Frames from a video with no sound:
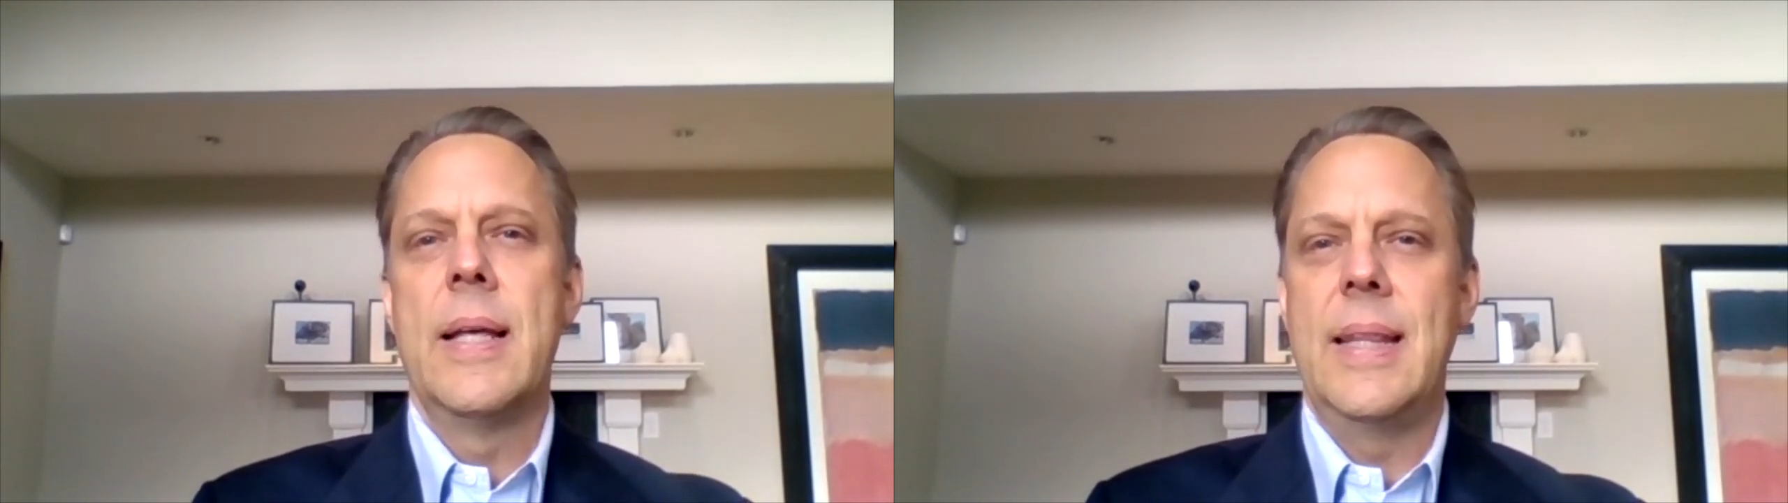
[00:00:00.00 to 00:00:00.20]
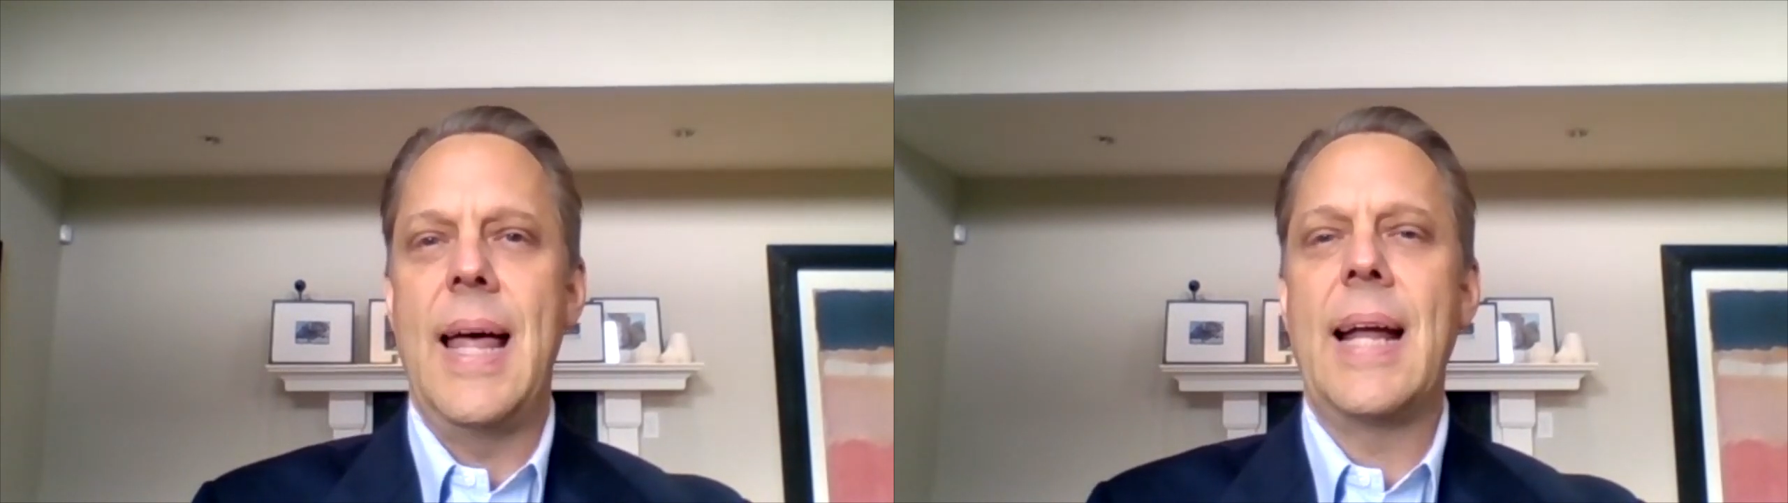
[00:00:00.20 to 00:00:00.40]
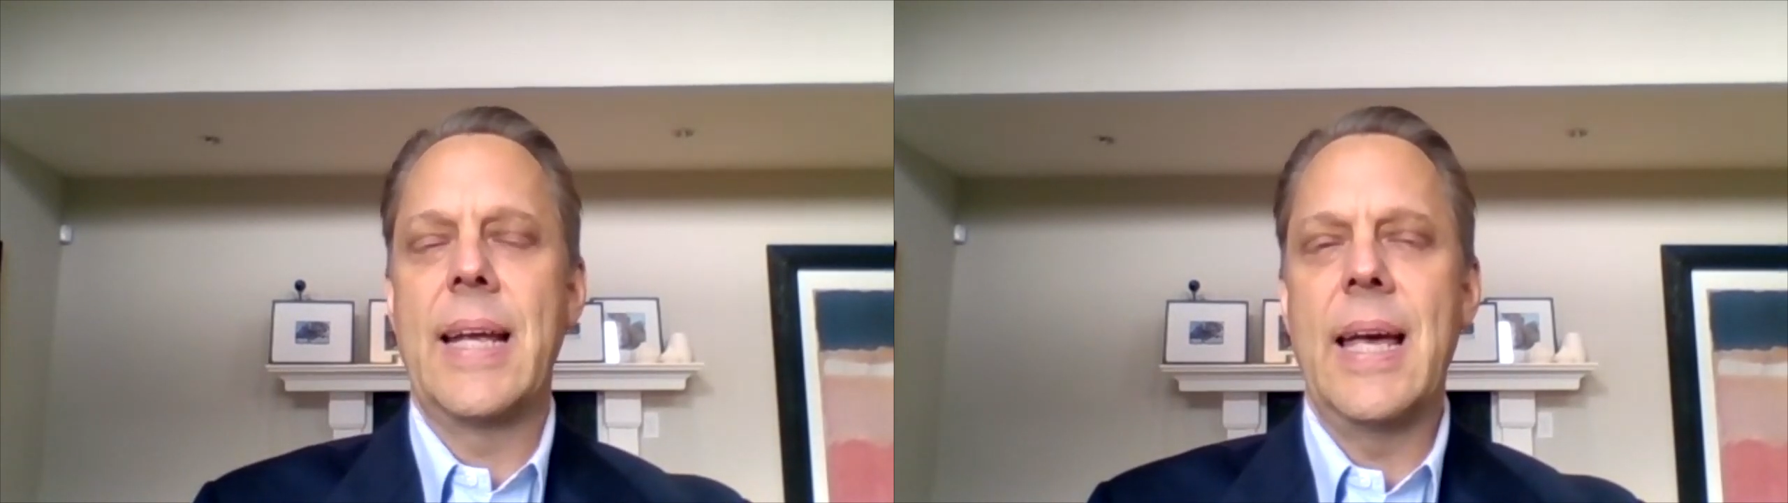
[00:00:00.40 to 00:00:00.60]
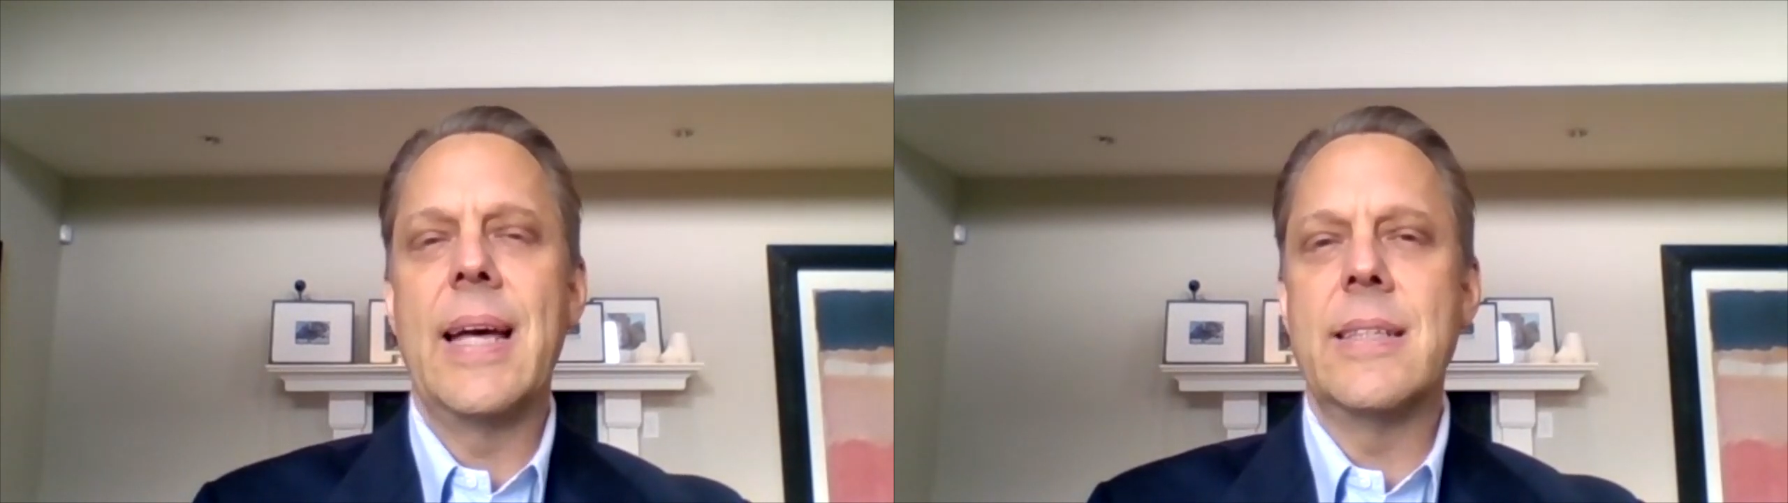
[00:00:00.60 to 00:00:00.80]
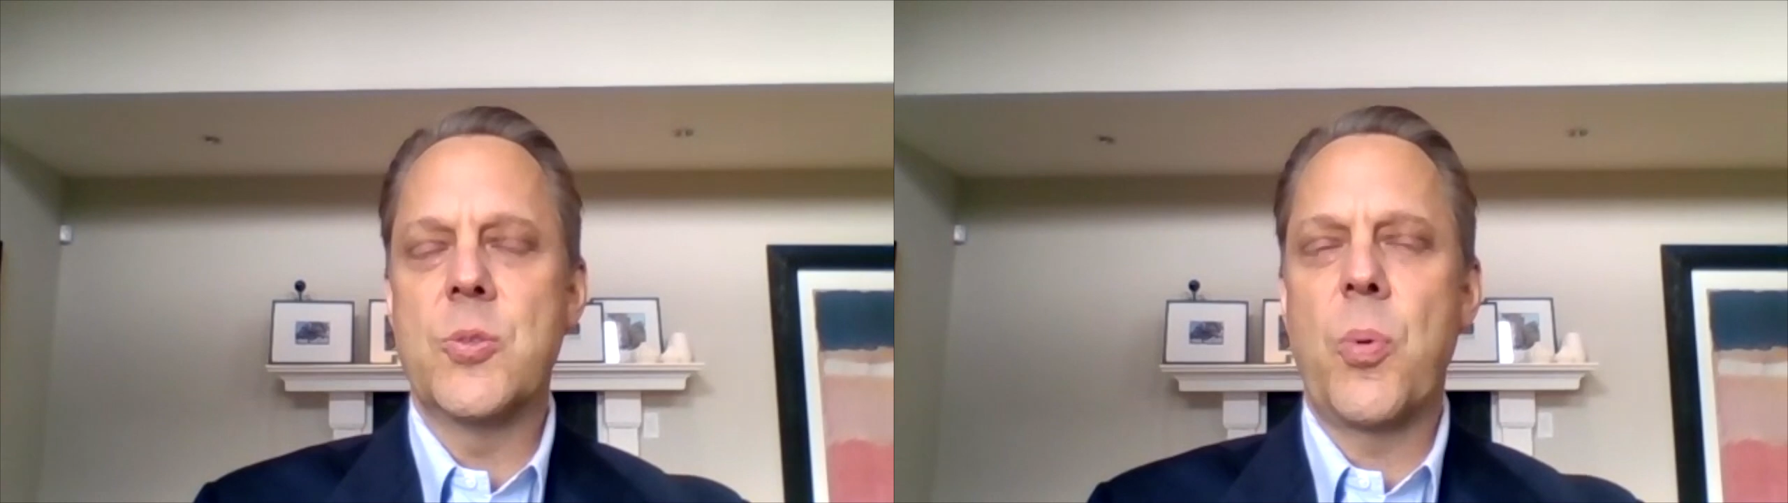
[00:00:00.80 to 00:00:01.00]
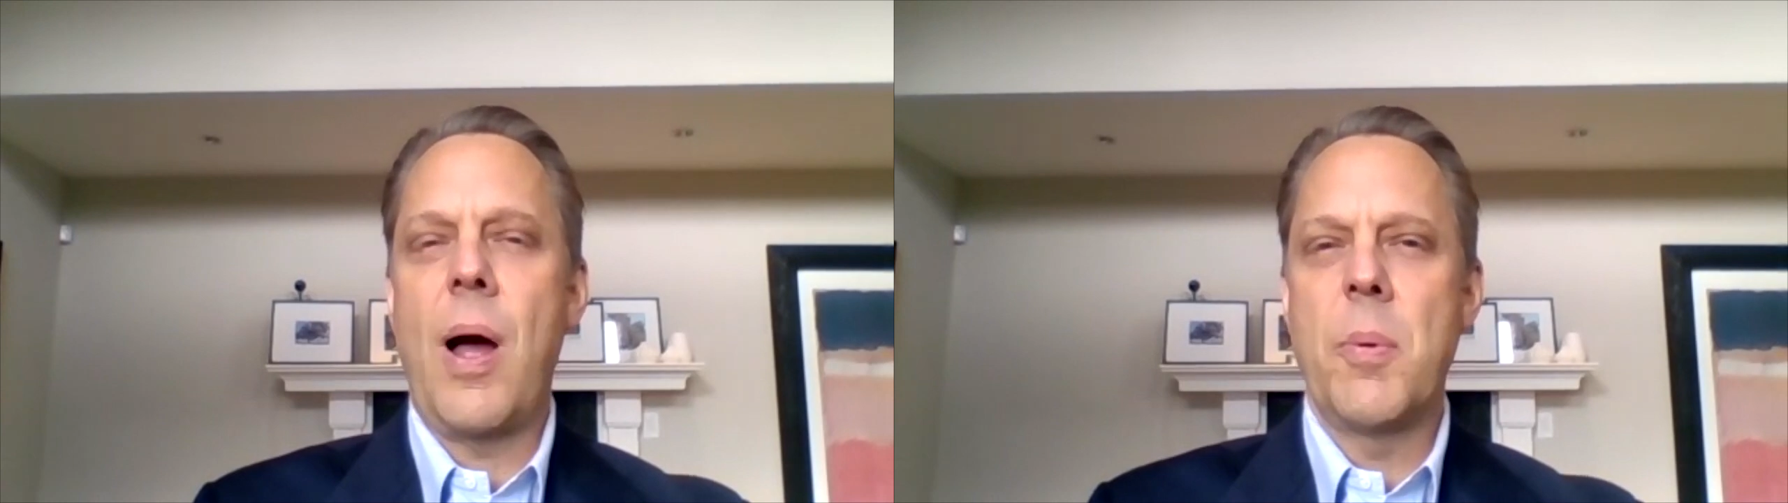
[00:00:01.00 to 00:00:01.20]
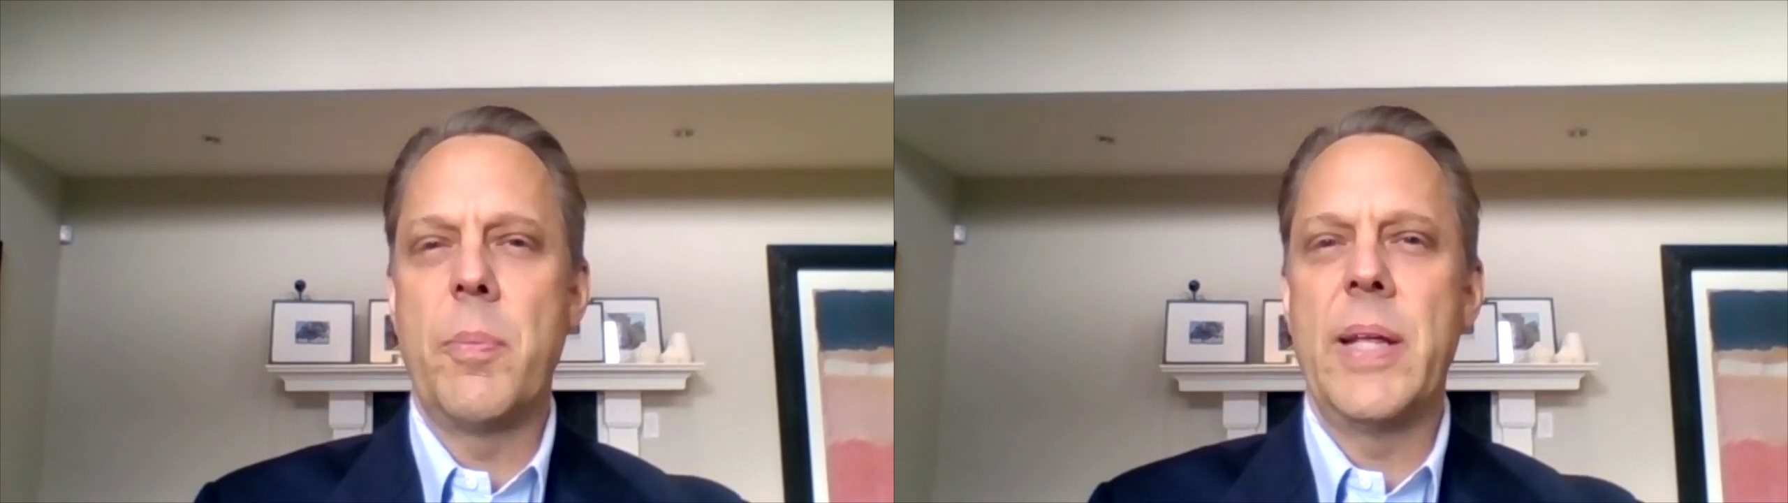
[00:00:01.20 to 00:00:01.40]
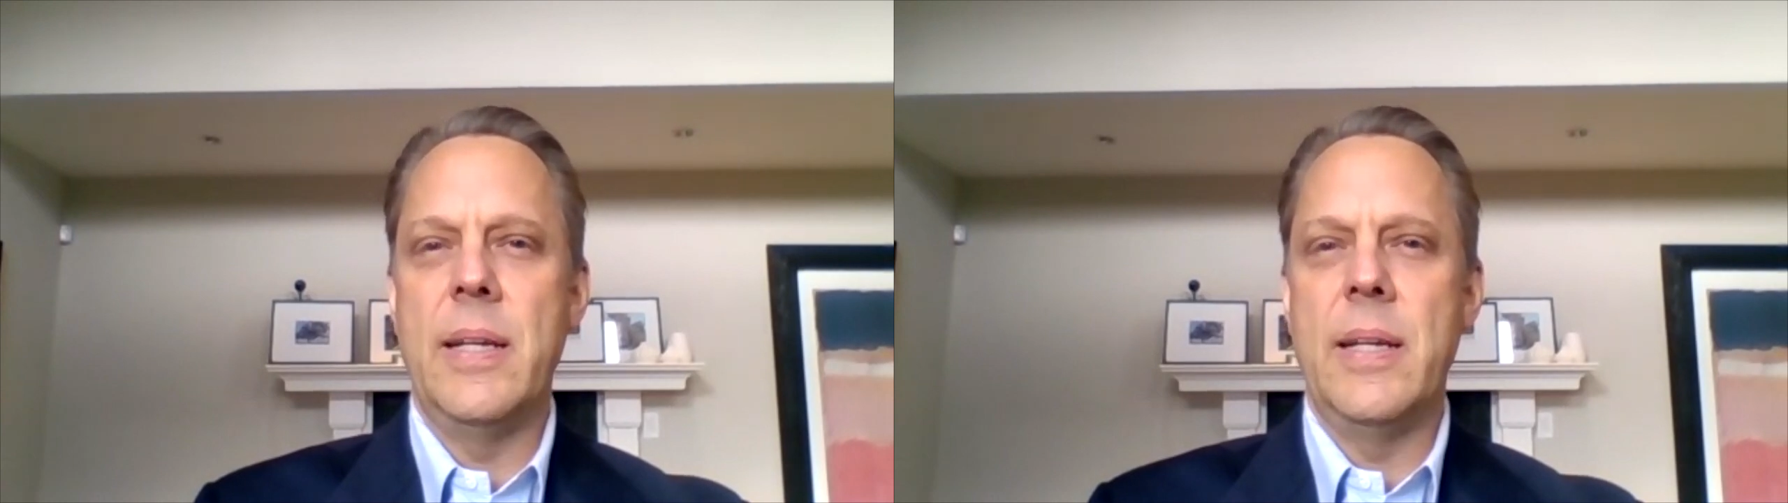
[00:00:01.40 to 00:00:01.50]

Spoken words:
That, again, is probably a